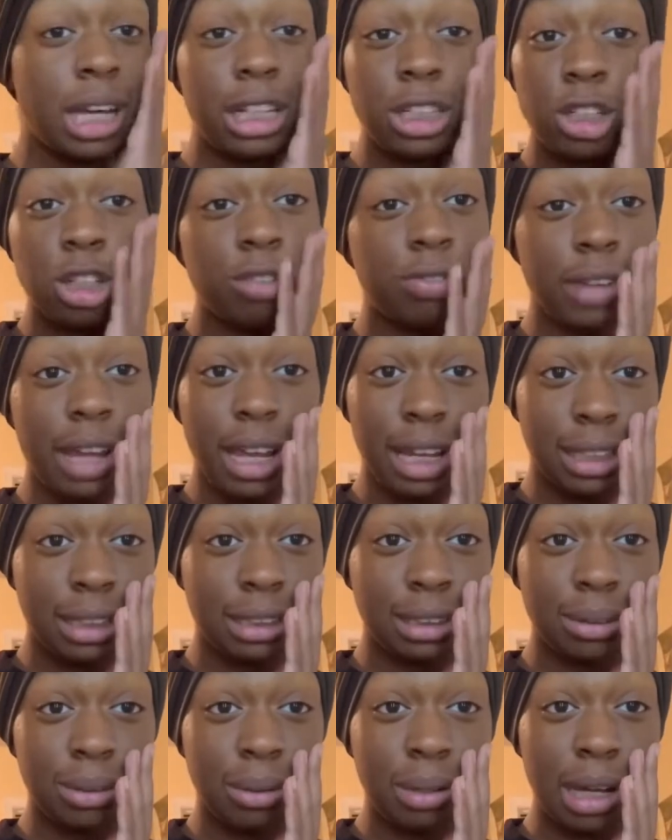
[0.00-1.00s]
your
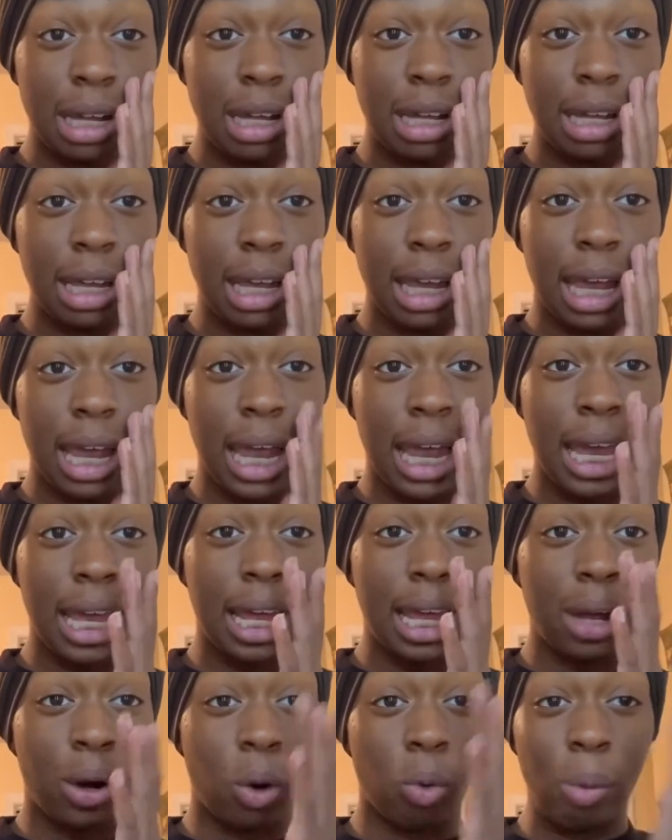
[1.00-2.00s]
face
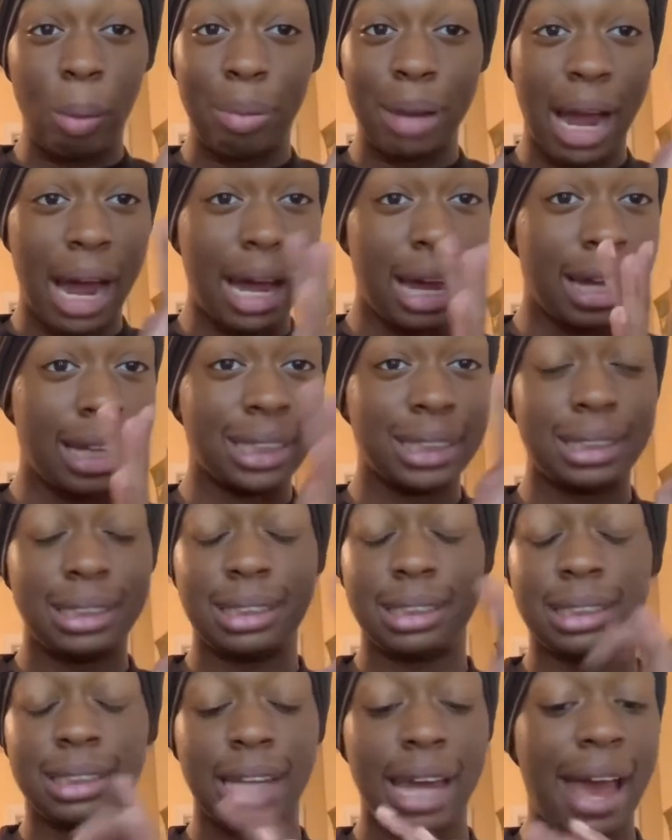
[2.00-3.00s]
or rub your
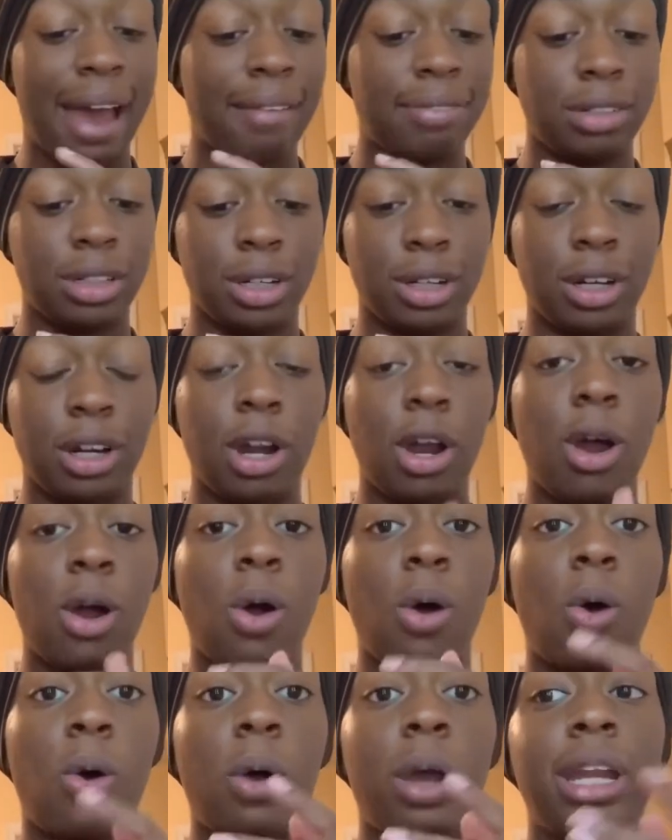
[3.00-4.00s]
eyes after.
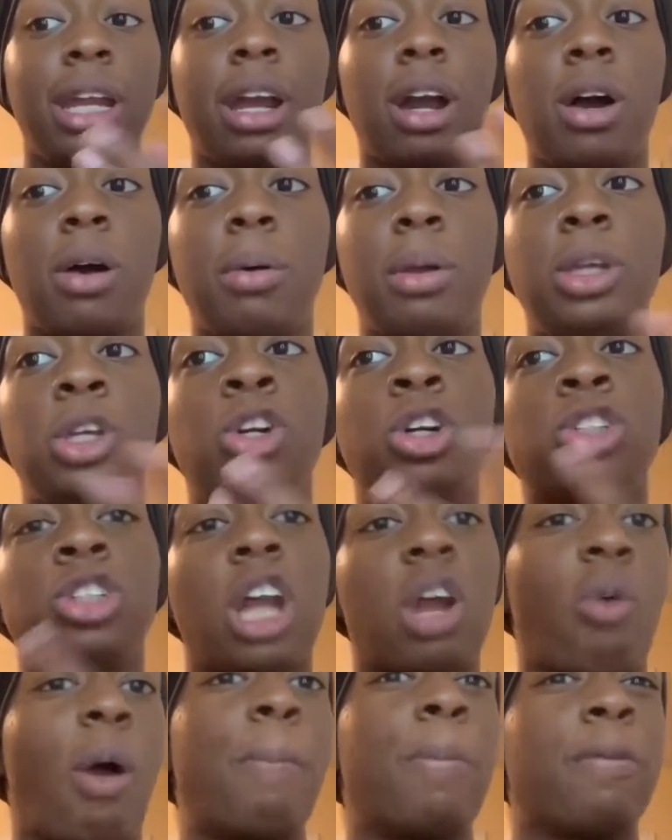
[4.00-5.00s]
And you gonna try
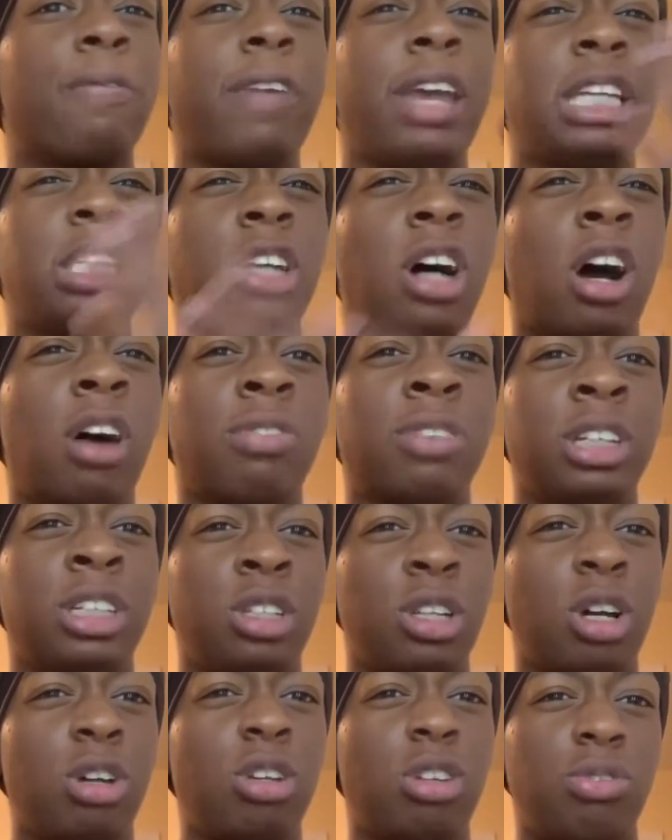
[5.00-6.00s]
to wipe your face off because
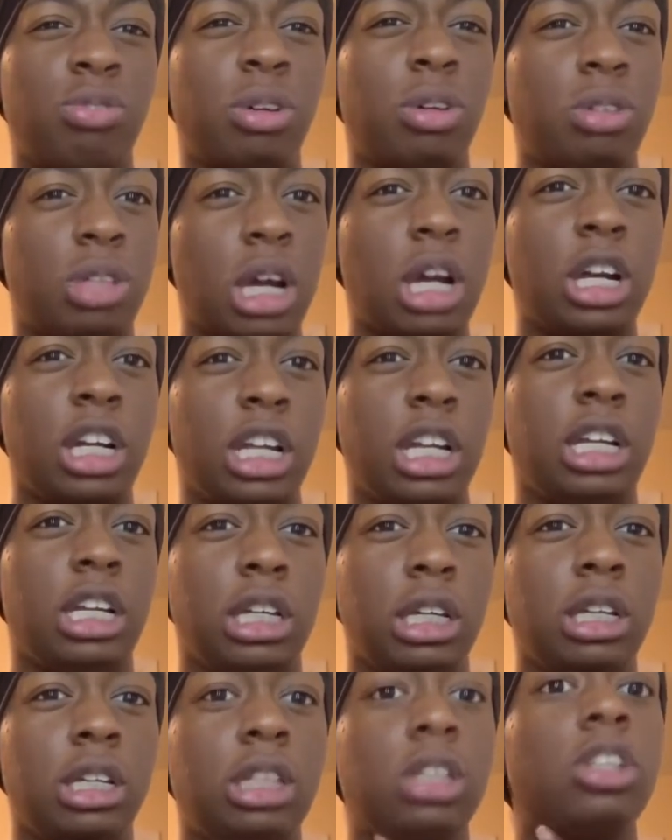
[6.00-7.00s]
you feel
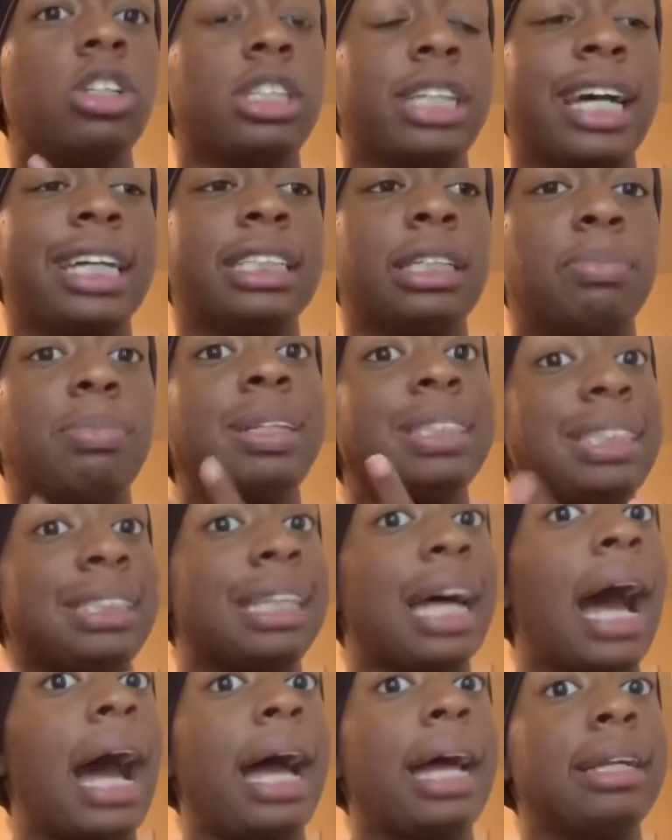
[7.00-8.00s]
dirty and disgusting. Plus it's
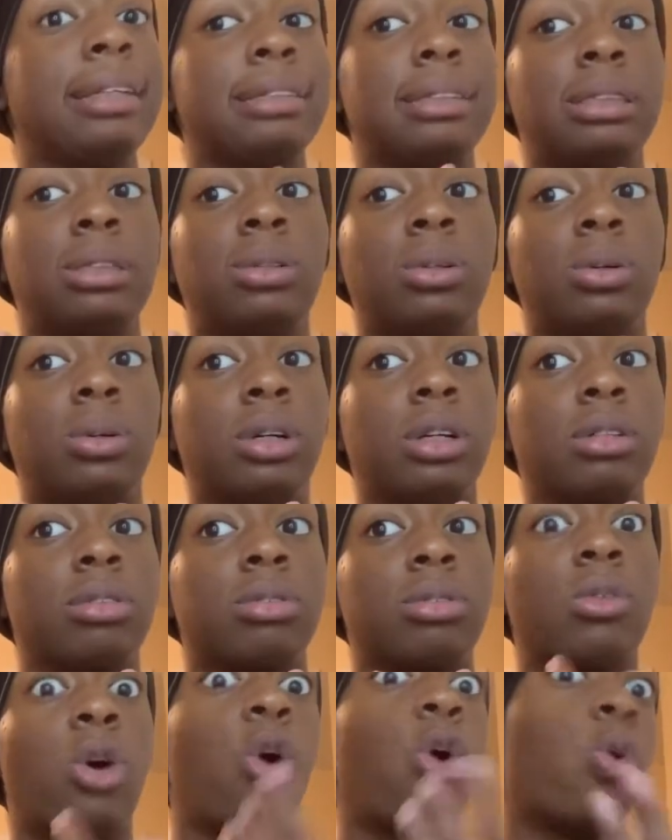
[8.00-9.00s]
hot or
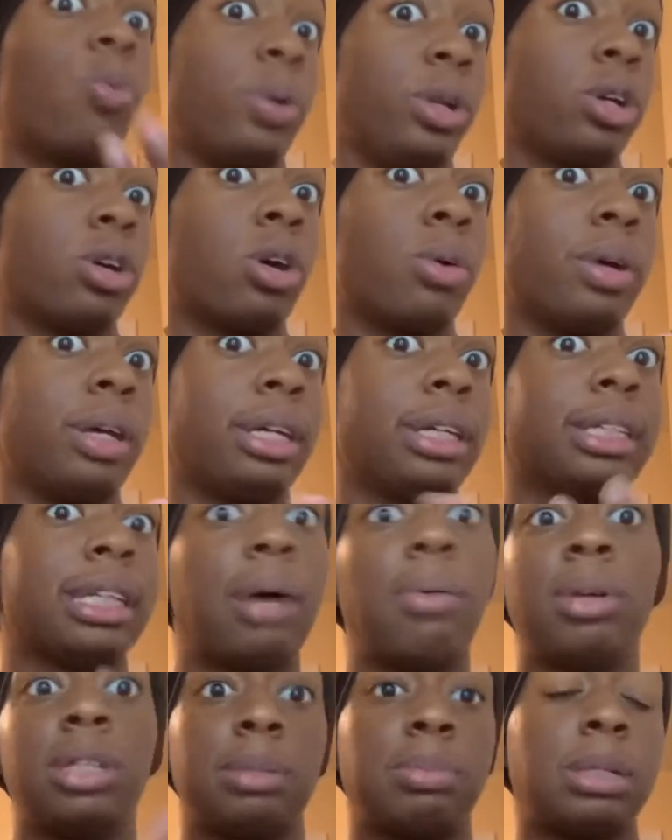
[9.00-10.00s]
cold when you're going, because I
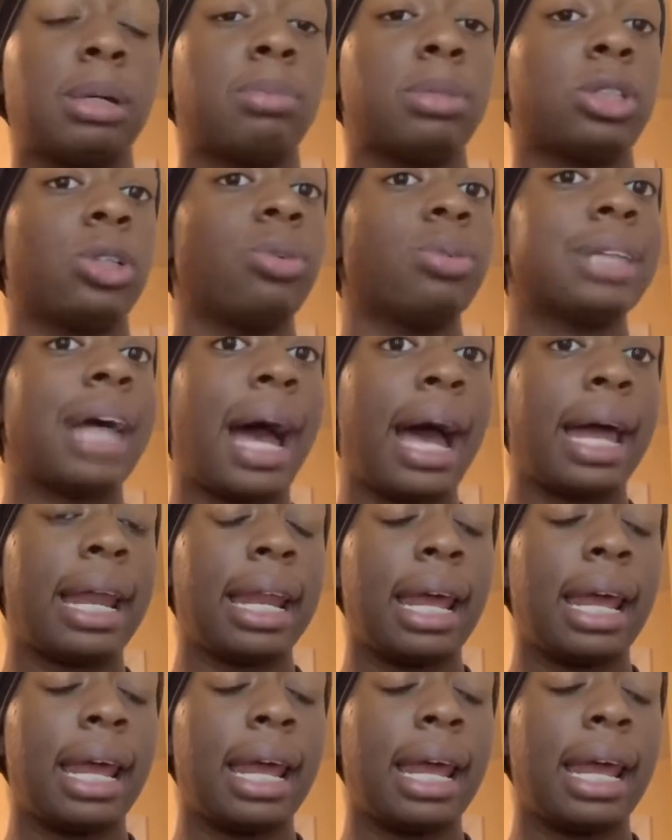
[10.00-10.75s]
went in September, so it was hot.